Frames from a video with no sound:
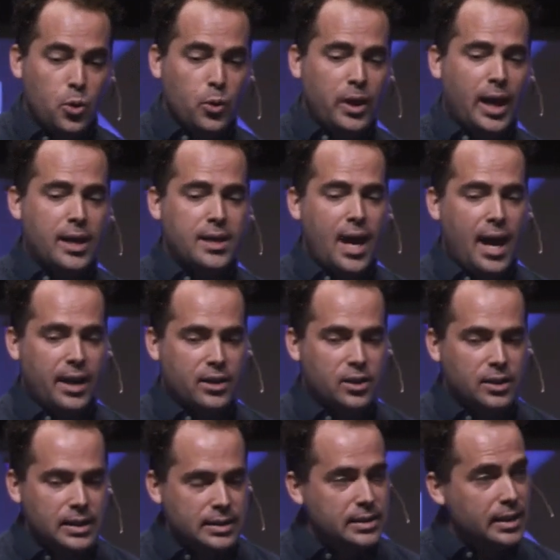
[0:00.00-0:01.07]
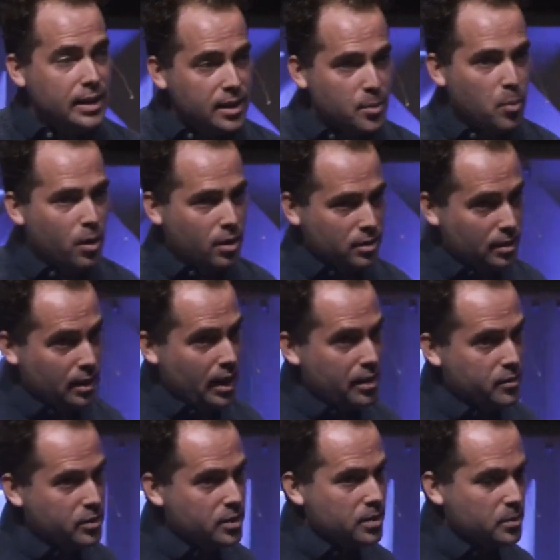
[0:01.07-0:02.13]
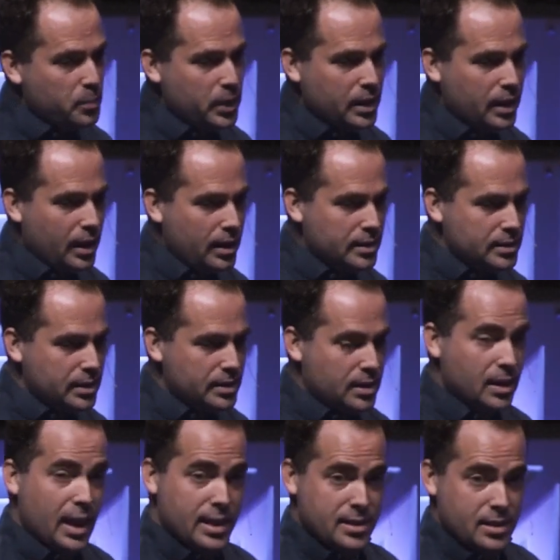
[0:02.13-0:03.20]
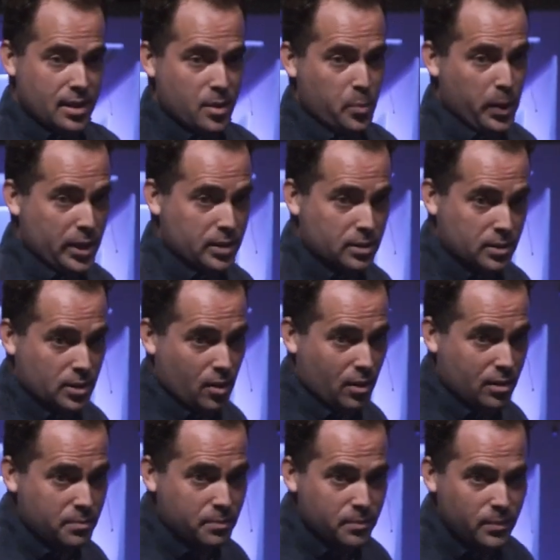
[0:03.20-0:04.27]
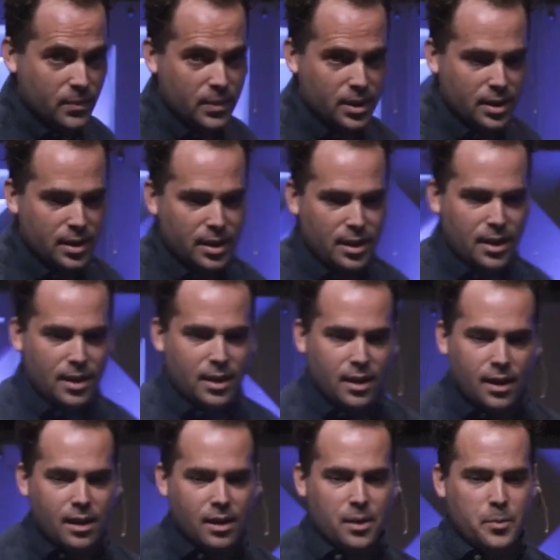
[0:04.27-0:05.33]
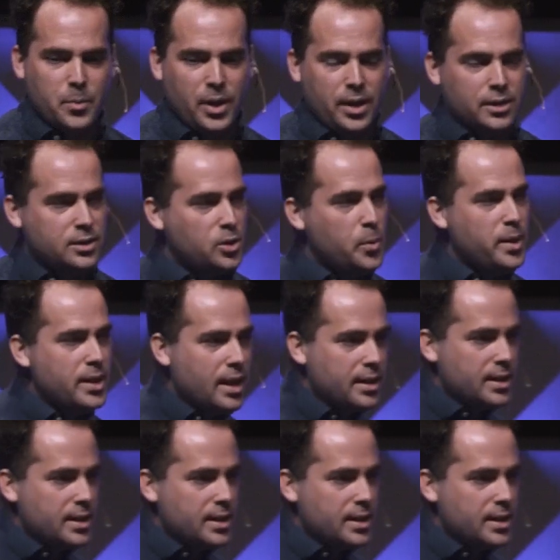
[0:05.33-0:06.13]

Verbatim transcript: you can't actually see the bar on the left because it's less than a pixel tall. Um, and assuming that